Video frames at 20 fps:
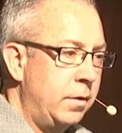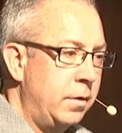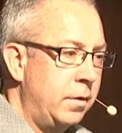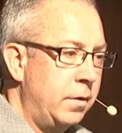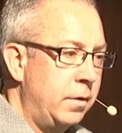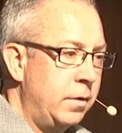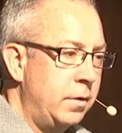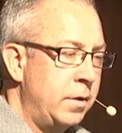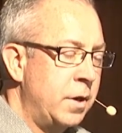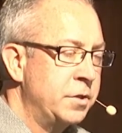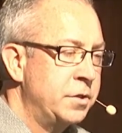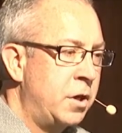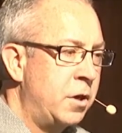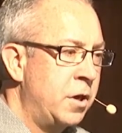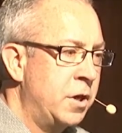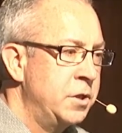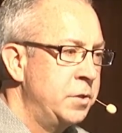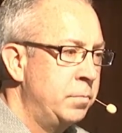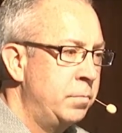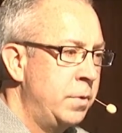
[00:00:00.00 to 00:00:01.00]
Does our
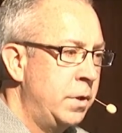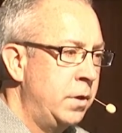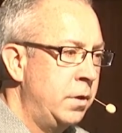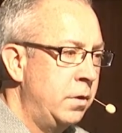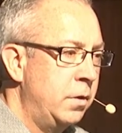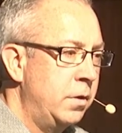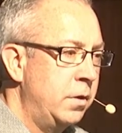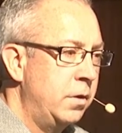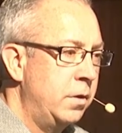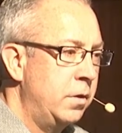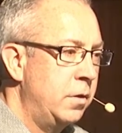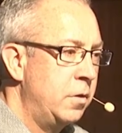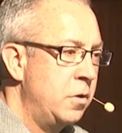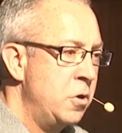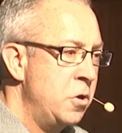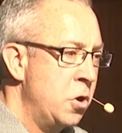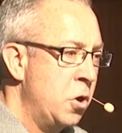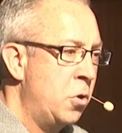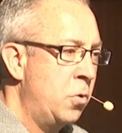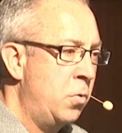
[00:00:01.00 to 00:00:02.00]
husband
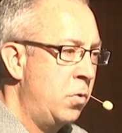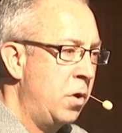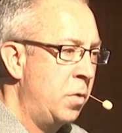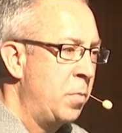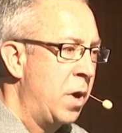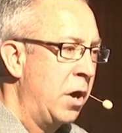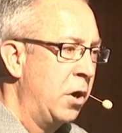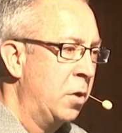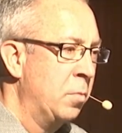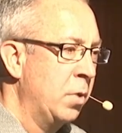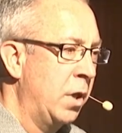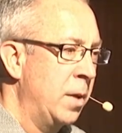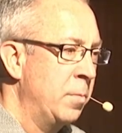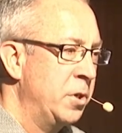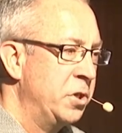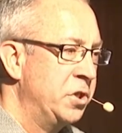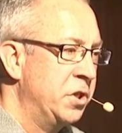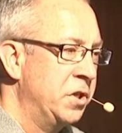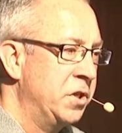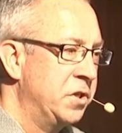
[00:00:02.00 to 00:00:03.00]
know about our
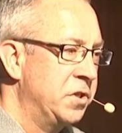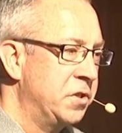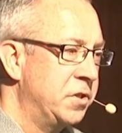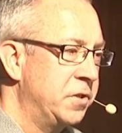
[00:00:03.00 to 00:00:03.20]
blemishes?